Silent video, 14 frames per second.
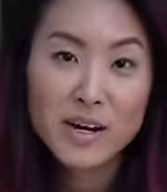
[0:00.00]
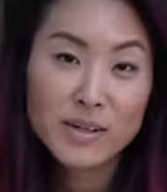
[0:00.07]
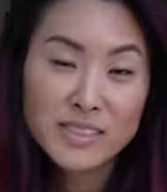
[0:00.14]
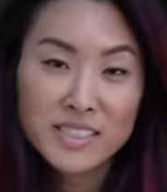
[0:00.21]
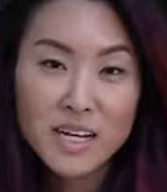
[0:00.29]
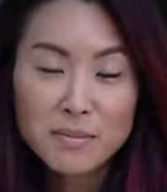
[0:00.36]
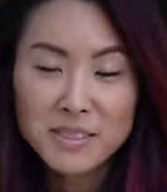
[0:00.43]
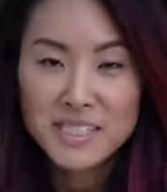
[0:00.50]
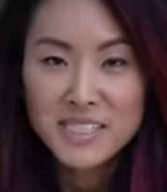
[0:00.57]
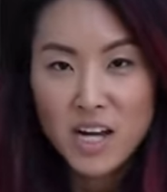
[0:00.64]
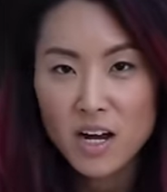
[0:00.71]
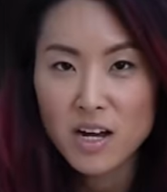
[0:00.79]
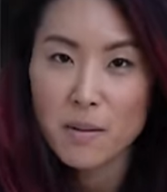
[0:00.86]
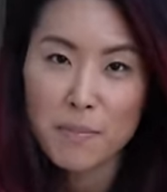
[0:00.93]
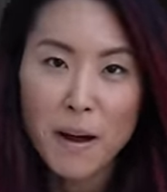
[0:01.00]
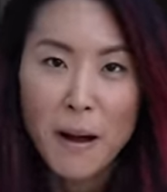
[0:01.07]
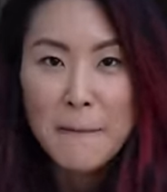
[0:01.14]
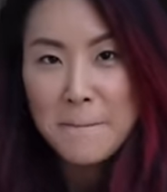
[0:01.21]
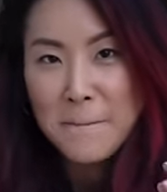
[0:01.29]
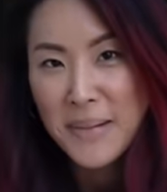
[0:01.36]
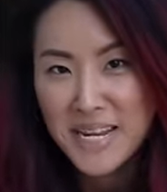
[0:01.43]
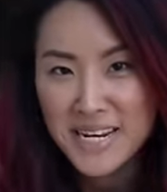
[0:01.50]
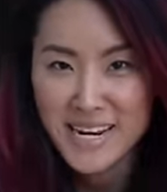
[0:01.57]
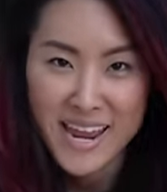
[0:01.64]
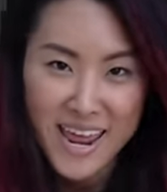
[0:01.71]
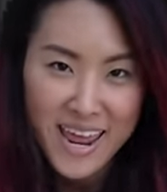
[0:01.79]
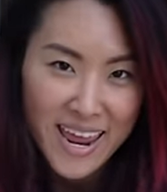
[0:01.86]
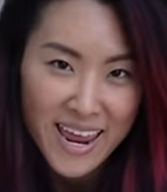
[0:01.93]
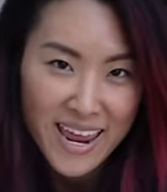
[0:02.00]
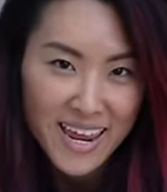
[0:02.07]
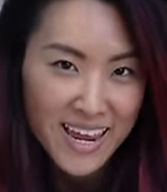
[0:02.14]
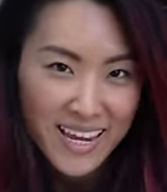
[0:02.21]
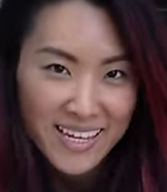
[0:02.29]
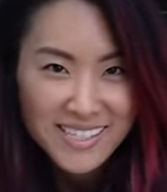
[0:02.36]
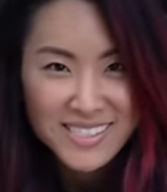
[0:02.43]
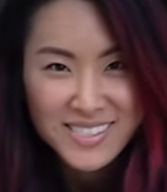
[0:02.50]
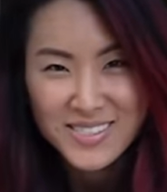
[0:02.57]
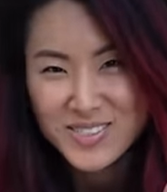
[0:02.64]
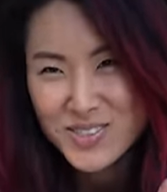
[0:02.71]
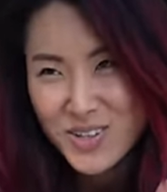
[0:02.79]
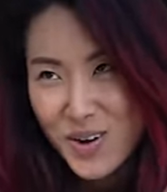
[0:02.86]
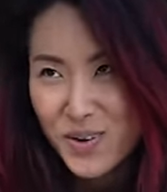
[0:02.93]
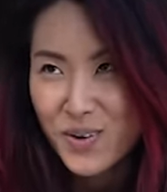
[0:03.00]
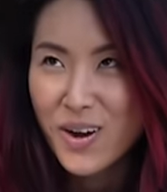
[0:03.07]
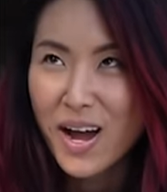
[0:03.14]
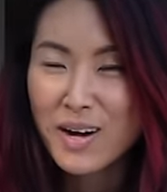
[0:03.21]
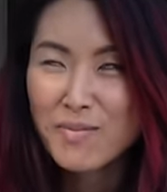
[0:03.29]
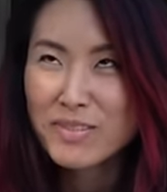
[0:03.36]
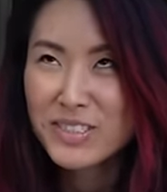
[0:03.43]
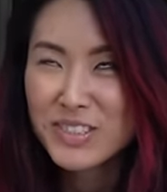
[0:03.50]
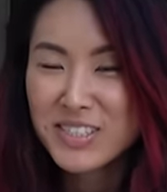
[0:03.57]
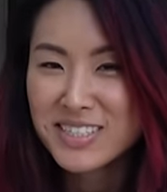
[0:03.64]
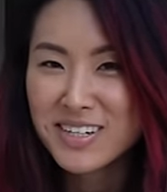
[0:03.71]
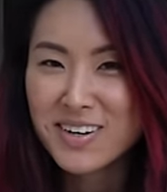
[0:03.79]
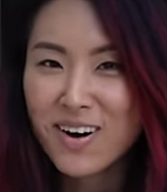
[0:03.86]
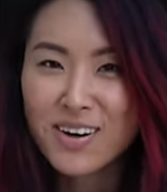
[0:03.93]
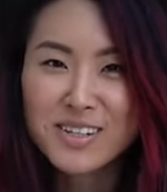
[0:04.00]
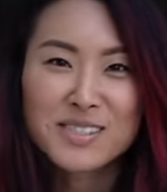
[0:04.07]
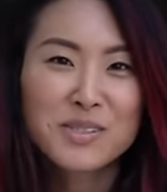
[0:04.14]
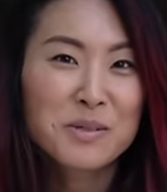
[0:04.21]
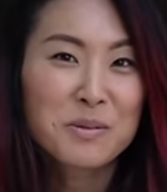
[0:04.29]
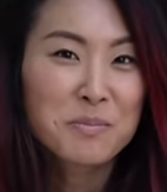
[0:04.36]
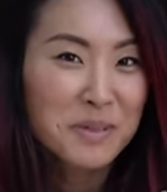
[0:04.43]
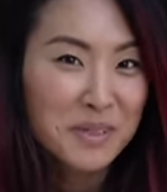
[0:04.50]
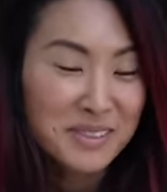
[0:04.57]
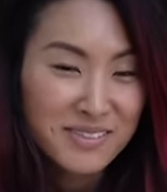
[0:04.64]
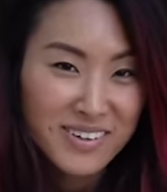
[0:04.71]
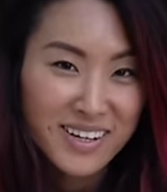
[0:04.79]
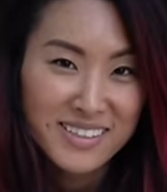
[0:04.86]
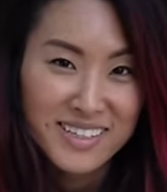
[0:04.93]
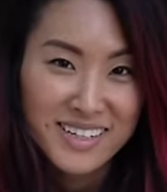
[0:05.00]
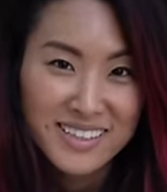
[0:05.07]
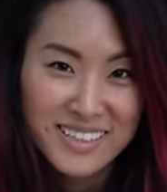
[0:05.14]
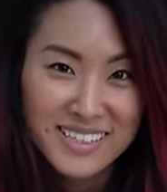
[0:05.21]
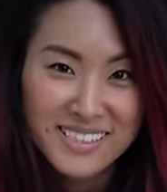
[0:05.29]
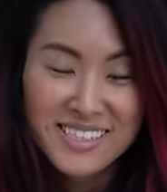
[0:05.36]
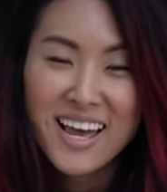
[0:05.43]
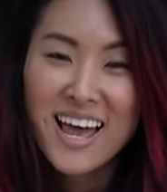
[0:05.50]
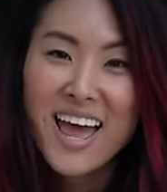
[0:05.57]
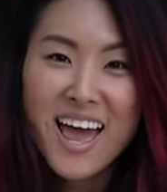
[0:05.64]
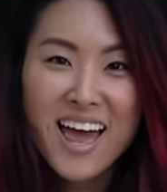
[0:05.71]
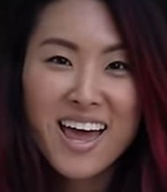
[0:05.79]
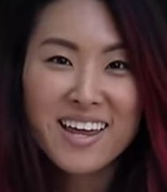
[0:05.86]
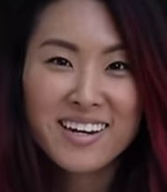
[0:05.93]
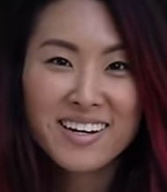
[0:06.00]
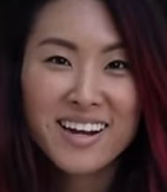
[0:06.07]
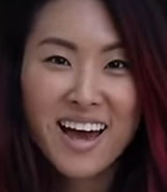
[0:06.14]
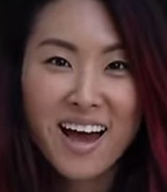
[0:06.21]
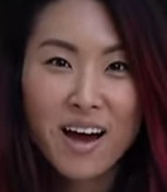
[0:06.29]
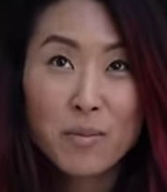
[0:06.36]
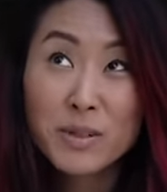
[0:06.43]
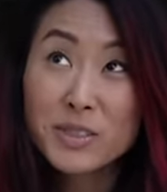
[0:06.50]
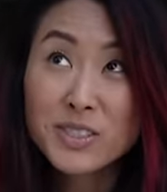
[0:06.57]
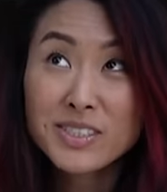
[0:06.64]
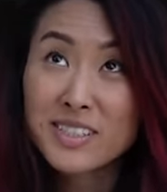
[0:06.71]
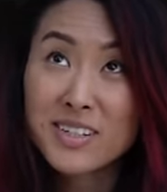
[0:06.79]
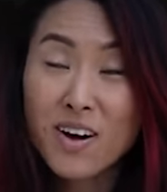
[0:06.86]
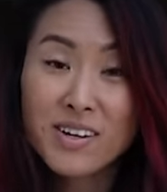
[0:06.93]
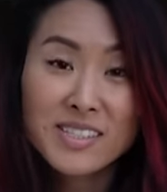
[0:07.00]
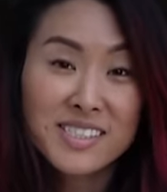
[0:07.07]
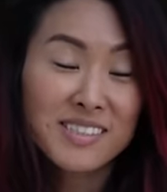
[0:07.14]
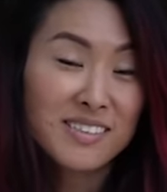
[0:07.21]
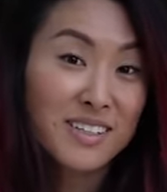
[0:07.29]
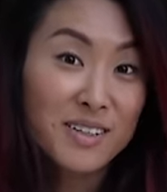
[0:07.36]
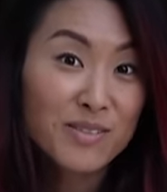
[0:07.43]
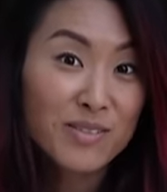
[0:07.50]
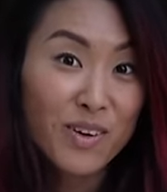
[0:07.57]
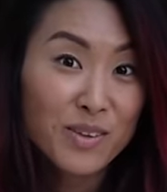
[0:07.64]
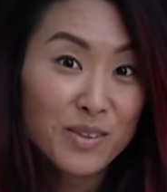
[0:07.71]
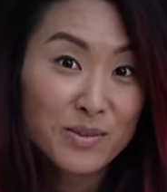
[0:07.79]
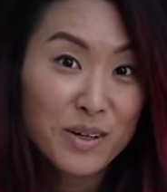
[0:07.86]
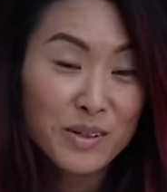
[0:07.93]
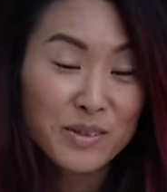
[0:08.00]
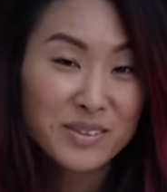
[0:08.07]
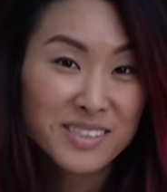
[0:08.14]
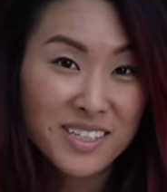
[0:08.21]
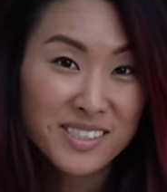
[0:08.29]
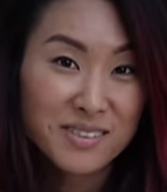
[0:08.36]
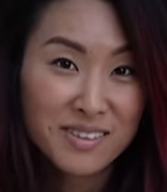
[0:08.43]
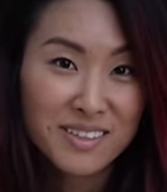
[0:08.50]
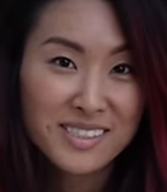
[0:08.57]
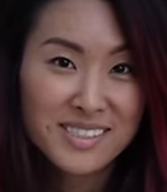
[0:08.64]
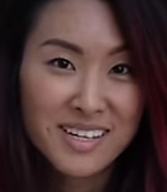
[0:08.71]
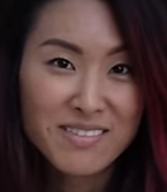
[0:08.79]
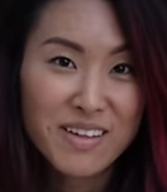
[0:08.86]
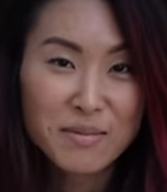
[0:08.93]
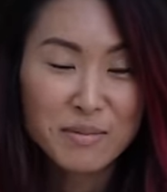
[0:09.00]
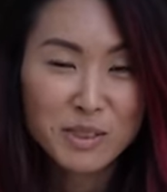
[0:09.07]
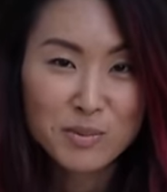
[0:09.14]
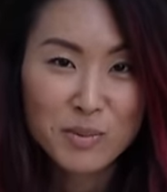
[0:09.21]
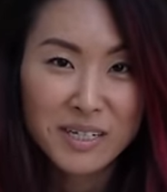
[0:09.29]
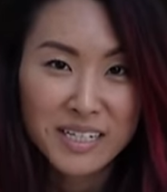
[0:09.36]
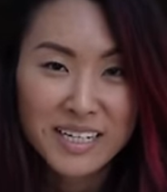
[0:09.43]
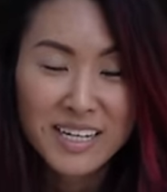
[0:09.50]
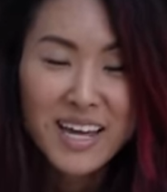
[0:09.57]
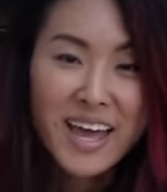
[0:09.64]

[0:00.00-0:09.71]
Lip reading: now it's time to talk about money. So how much does it cost to build a van like this, and how much does it cost to live on the road? Does it really save that much money?